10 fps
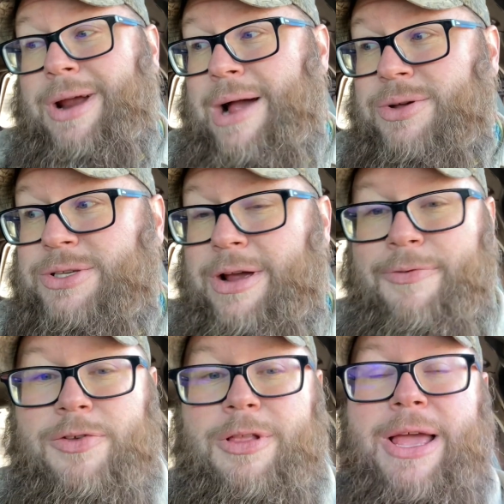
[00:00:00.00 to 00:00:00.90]
I was there
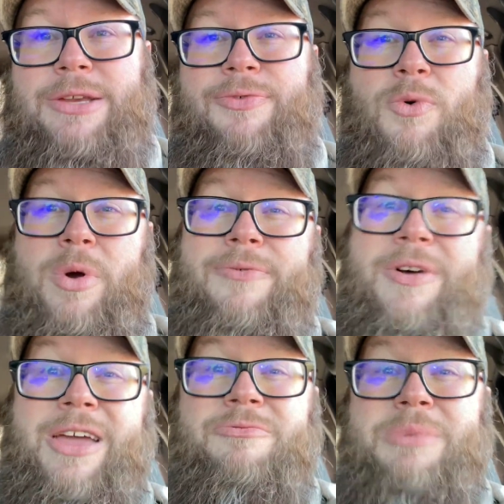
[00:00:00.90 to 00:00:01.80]
for the last
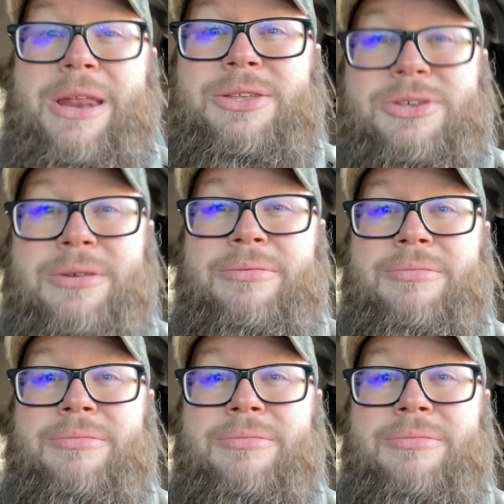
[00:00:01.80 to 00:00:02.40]
45 minutes